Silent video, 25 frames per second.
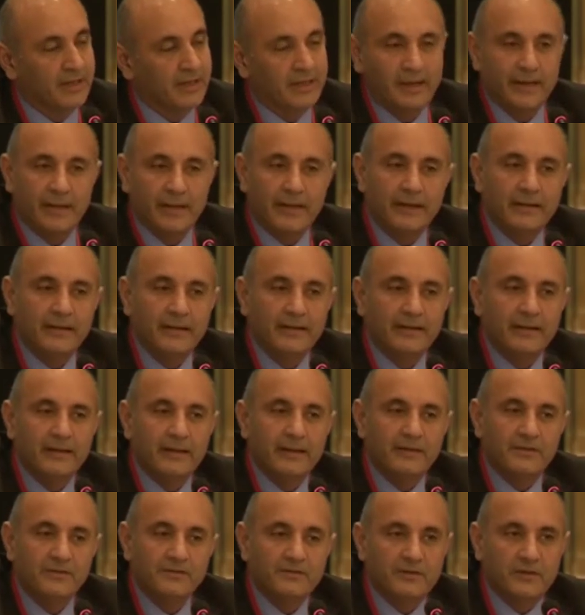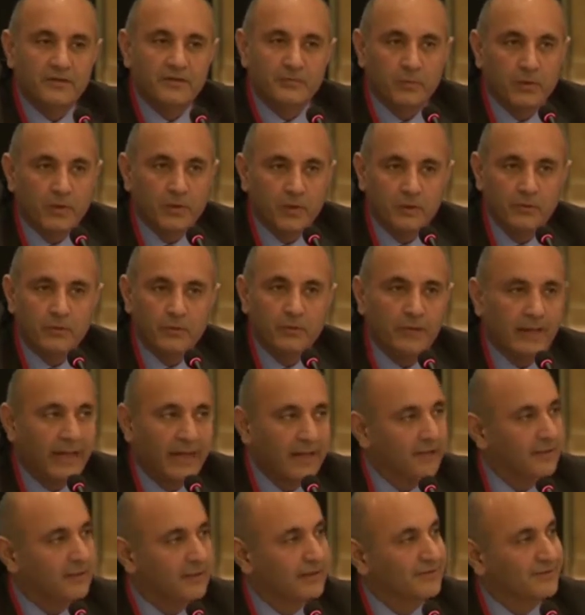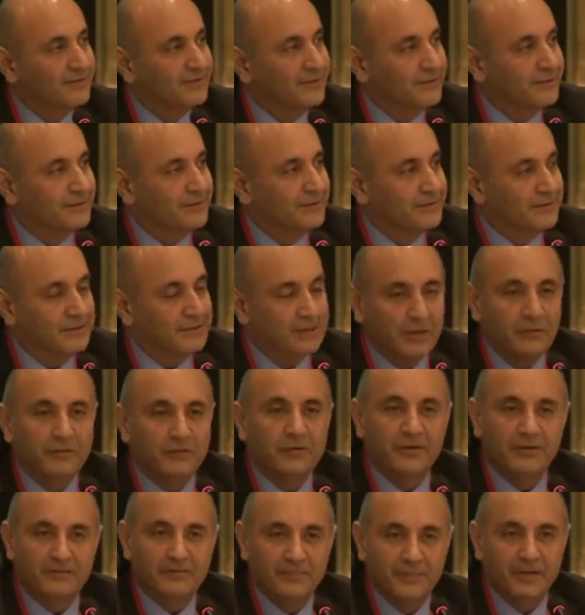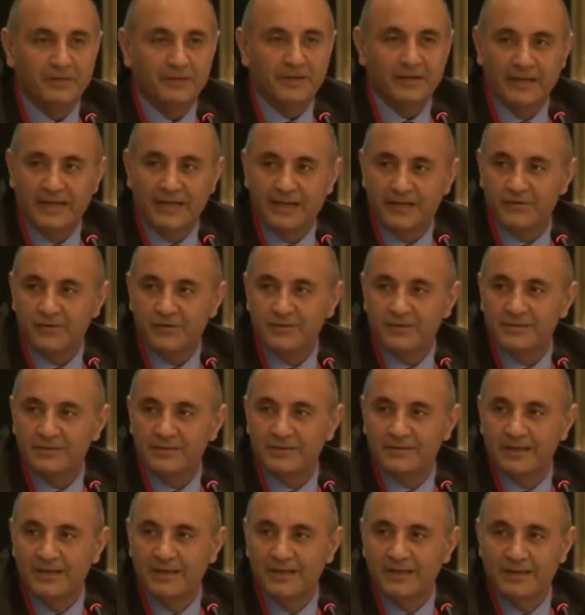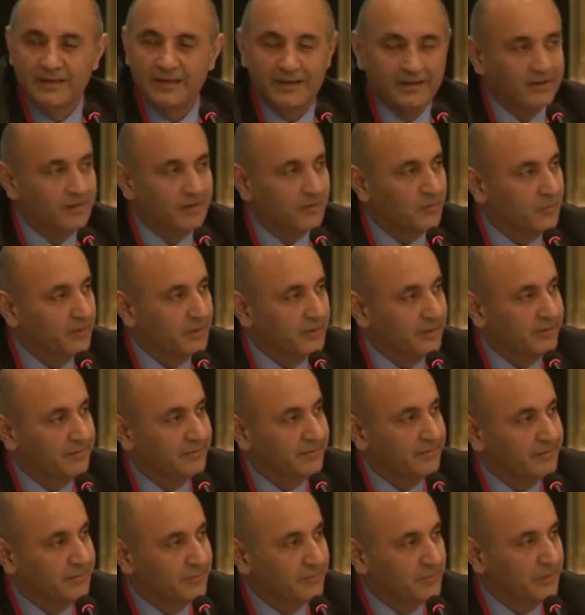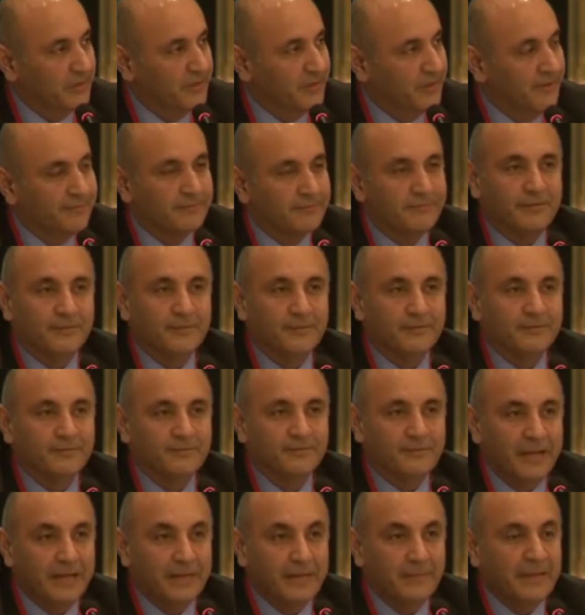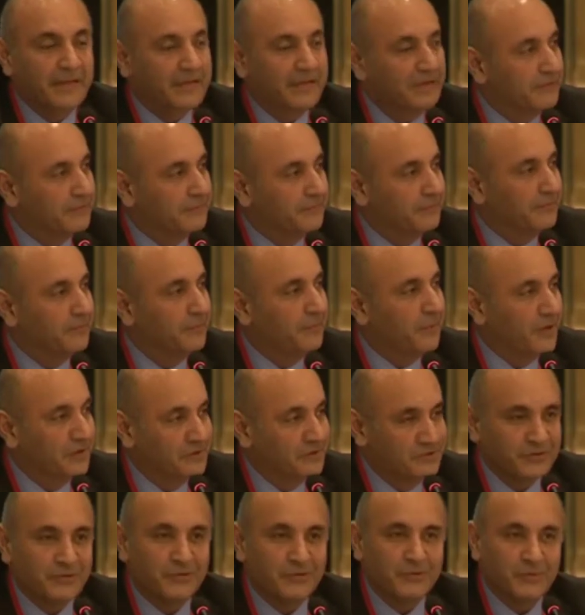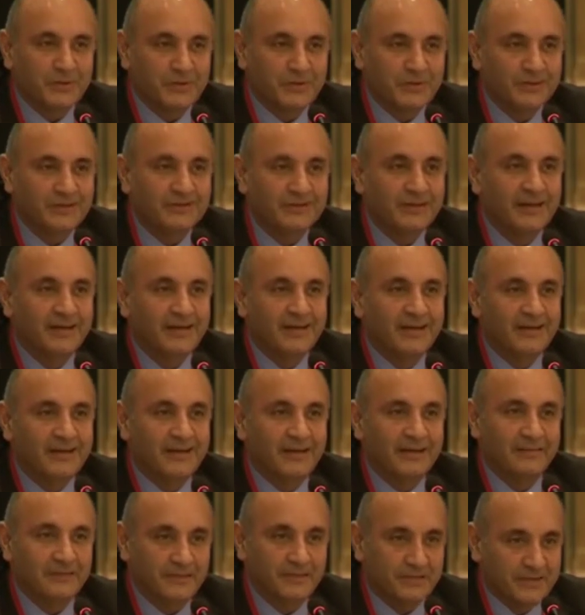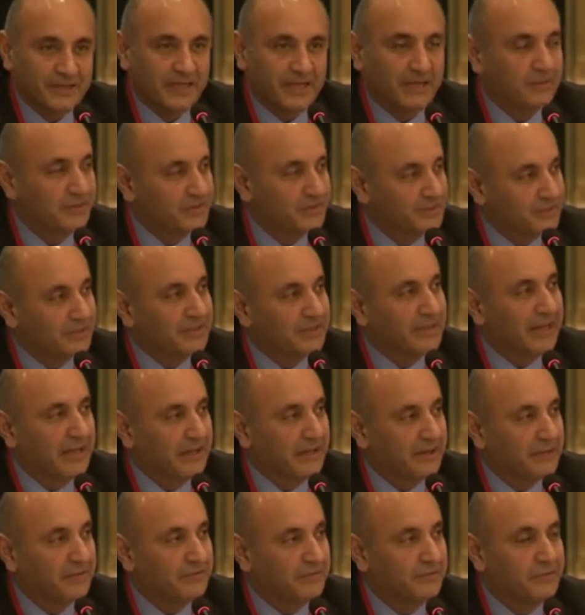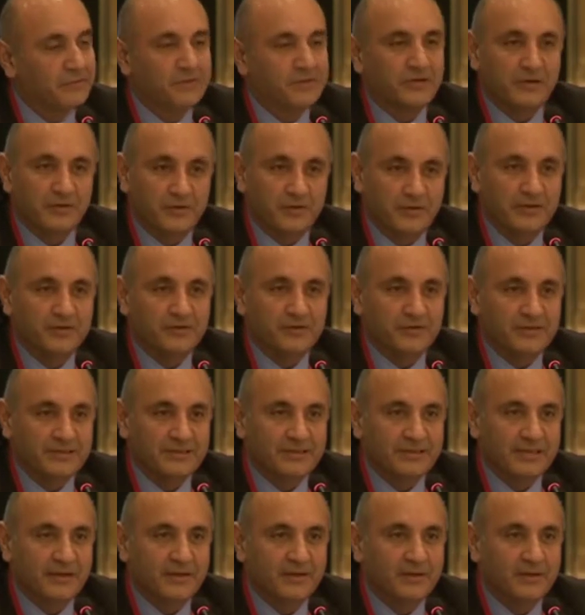And as we all know, Canada is a country of multinationals. You know, we come from many, many different parts of the world and have established in Canada for generations now.